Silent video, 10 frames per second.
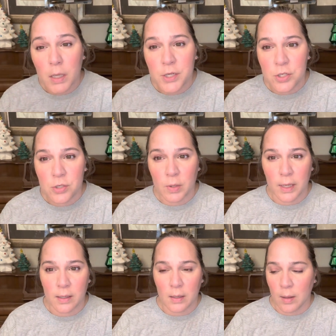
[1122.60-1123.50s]
I should do
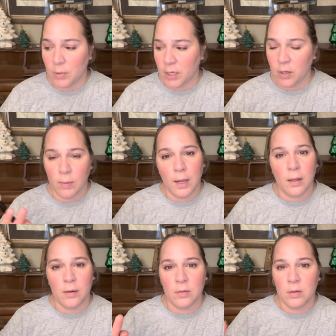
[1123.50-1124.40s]
like Emily Noel
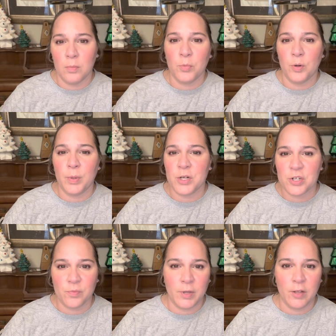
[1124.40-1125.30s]
and put a
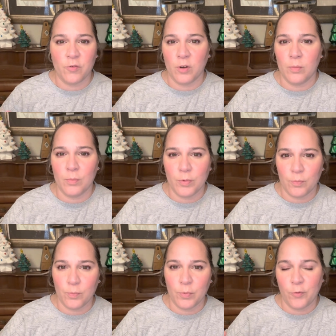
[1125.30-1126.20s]
picture of me from
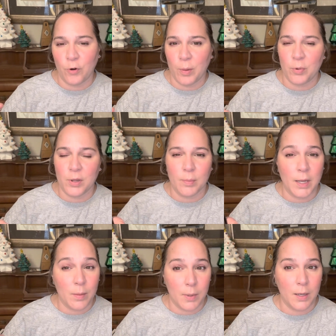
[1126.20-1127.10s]
before I put the
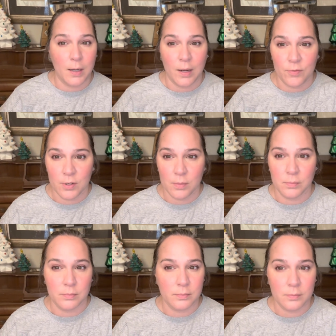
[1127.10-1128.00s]
makeup on and after.
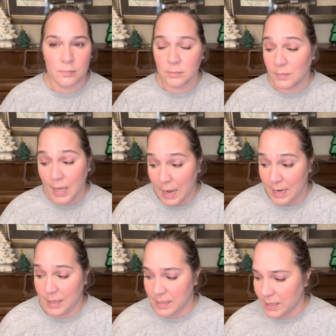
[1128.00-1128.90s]

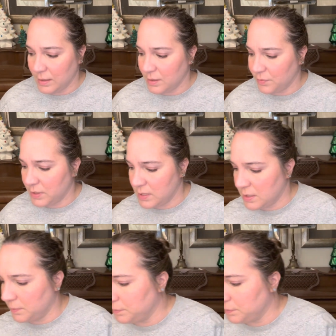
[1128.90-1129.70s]
I can tell a difference.